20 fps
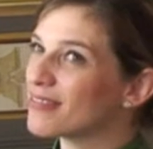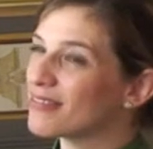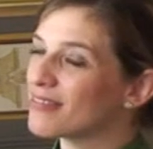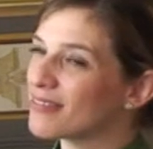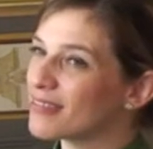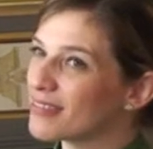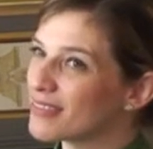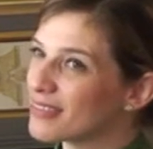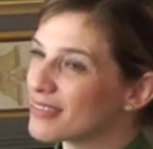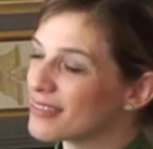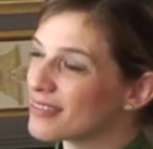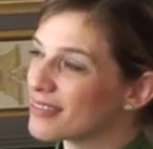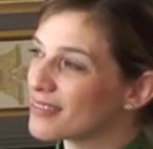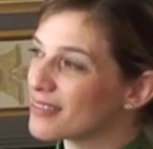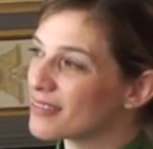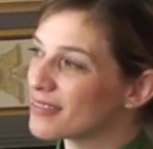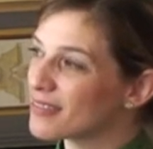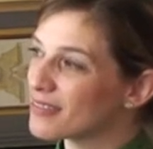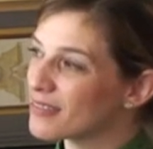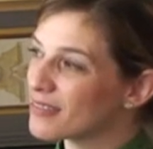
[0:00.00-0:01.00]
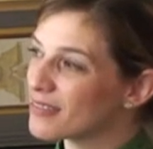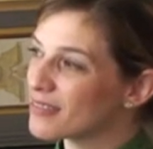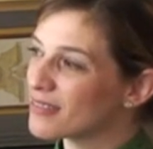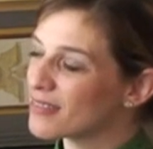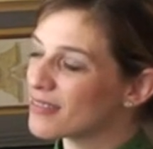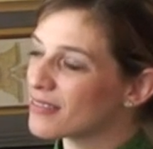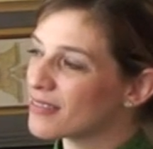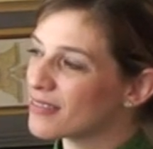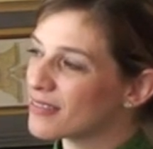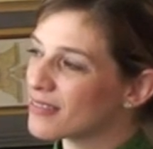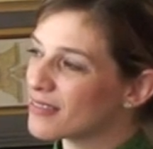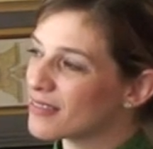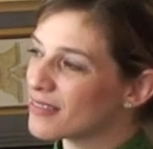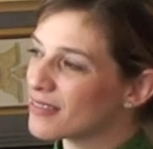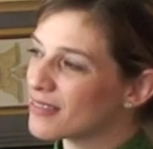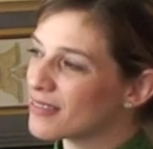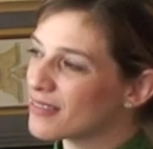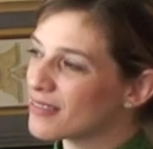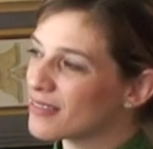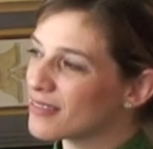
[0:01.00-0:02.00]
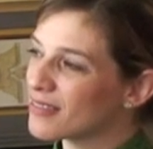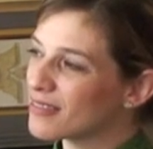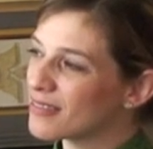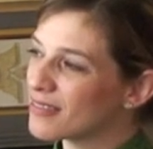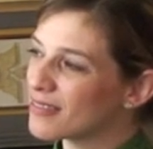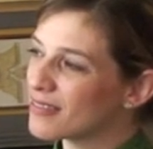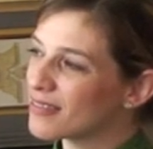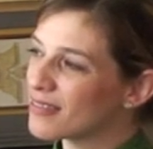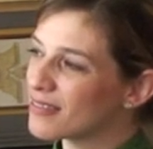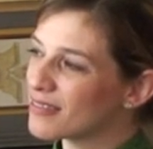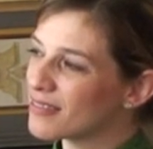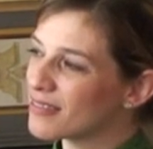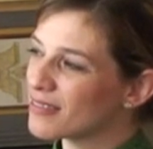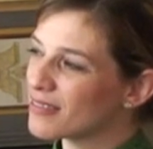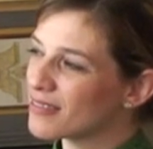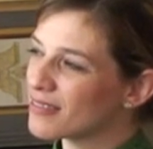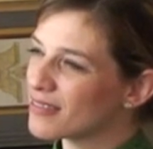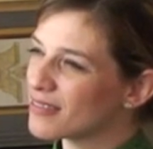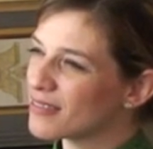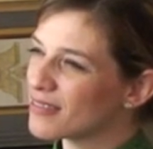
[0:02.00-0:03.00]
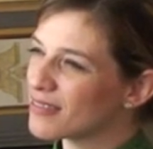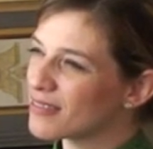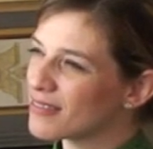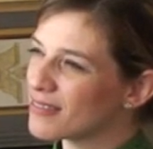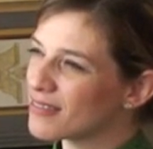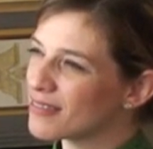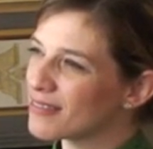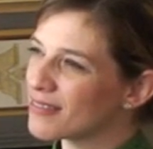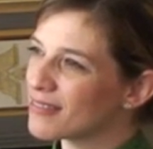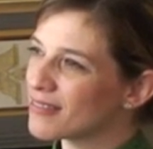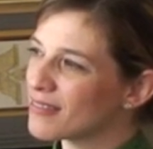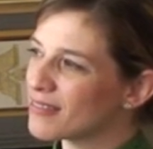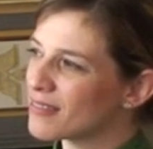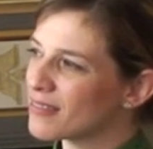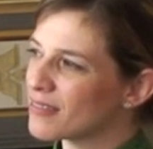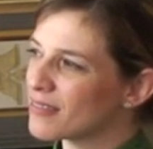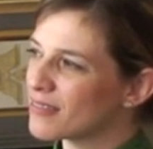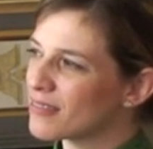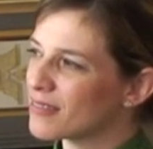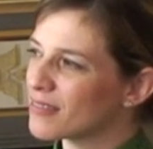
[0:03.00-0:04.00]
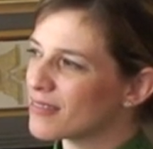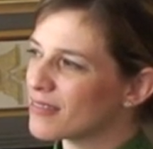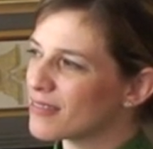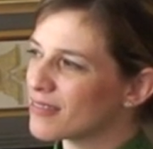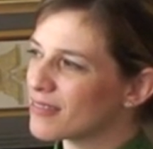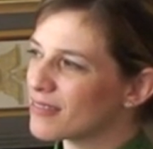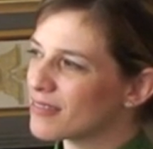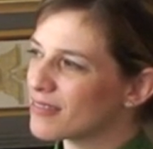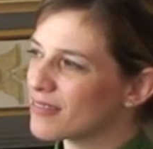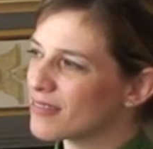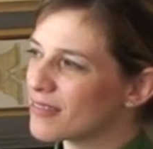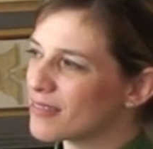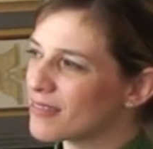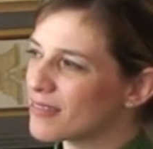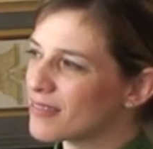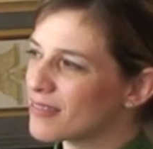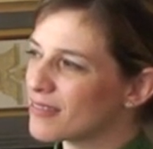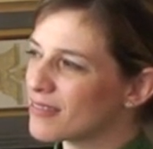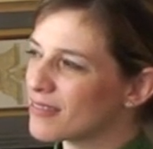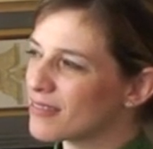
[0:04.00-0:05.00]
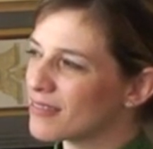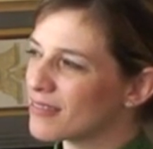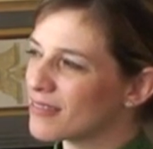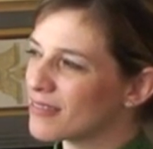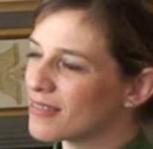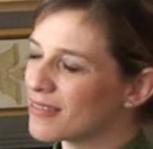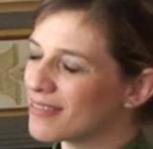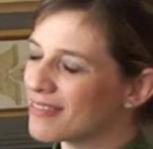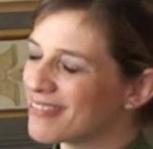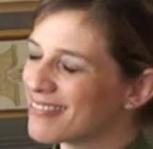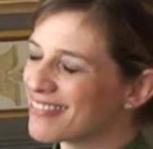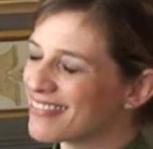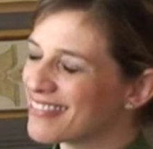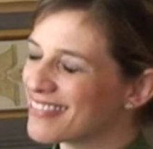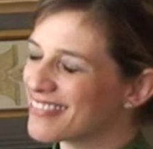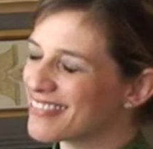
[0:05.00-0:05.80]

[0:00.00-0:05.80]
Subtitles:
No words are spoken by the person on screen.